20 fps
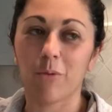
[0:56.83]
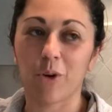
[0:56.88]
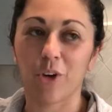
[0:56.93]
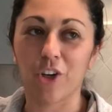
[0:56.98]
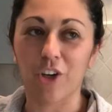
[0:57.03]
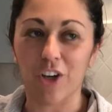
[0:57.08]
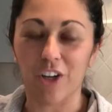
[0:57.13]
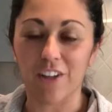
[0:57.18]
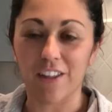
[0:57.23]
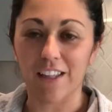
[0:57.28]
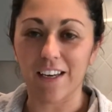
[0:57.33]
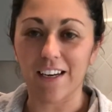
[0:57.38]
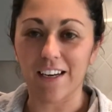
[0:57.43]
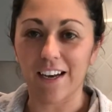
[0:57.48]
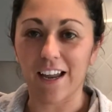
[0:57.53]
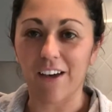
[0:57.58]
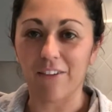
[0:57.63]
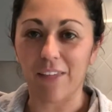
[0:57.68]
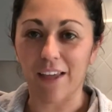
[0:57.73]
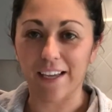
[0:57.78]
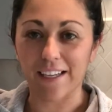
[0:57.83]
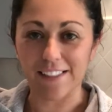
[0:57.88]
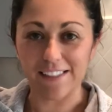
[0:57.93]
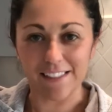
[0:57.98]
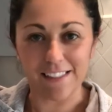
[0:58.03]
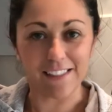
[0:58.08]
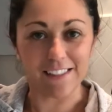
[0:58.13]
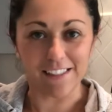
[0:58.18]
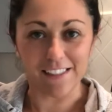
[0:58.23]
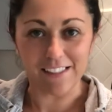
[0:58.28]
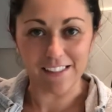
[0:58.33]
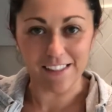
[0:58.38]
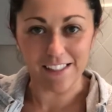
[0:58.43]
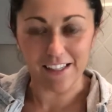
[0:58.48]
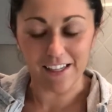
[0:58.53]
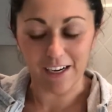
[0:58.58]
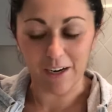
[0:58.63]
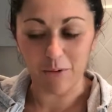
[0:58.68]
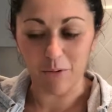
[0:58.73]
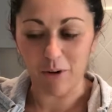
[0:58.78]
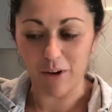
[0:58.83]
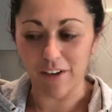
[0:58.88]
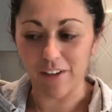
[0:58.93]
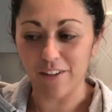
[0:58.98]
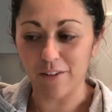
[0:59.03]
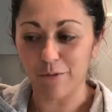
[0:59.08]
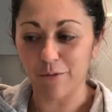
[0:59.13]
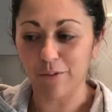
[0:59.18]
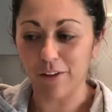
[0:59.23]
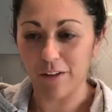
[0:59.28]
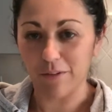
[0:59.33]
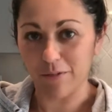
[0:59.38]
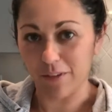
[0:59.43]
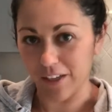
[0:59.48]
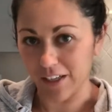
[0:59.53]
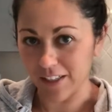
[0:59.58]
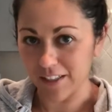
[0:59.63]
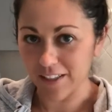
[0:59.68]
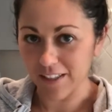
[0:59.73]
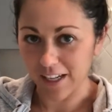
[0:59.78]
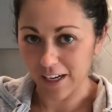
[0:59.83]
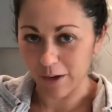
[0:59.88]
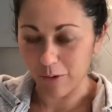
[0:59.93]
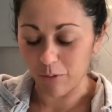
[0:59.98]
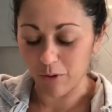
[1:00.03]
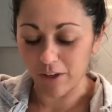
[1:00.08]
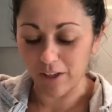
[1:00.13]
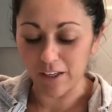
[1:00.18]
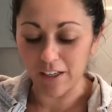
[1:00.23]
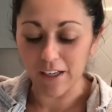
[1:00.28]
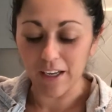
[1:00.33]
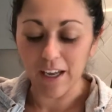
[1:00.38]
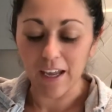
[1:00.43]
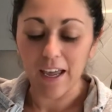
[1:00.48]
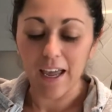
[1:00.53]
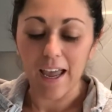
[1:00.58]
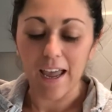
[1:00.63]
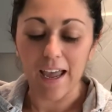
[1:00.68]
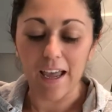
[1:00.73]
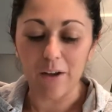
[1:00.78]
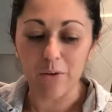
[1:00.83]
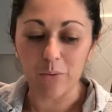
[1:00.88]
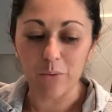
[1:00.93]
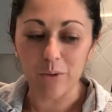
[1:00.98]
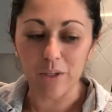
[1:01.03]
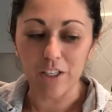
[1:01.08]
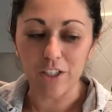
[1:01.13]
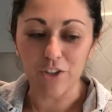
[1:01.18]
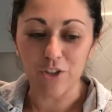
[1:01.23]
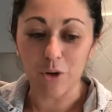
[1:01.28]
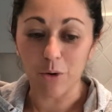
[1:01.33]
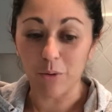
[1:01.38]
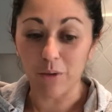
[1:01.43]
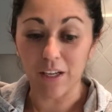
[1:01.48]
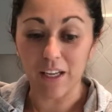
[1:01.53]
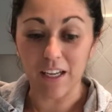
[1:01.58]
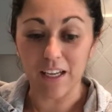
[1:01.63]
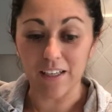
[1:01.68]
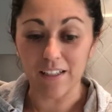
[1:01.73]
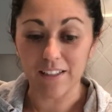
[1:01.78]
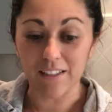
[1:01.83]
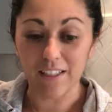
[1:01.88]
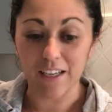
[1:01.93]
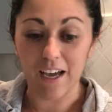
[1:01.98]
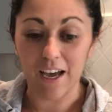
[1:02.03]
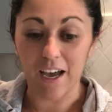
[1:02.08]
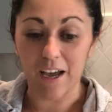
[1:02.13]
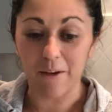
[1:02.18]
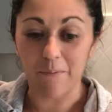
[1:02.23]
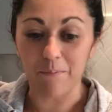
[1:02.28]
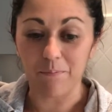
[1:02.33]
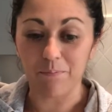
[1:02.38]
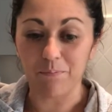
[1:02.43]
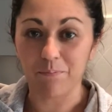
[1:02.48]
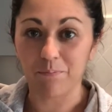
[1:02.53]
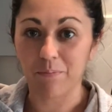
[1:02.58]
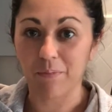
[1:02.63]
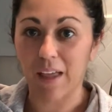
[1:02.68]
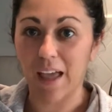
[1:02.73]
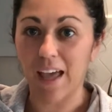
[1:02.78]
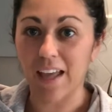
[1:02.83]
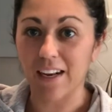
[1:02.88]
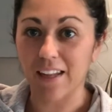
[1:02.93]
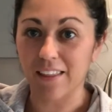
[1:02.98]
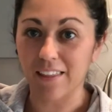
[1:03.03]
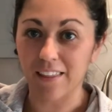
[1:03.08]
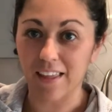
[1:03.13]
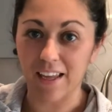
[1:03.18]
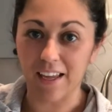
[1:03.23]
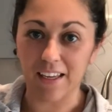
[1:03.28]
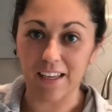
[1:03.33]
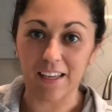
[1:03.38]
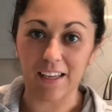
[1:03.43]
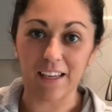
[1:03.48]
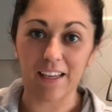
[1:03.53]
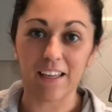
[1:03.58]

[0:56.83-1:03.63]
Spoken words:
good. They didn't have that consistency that I wanted, the fluffiness that I wanted. And we don't eat anything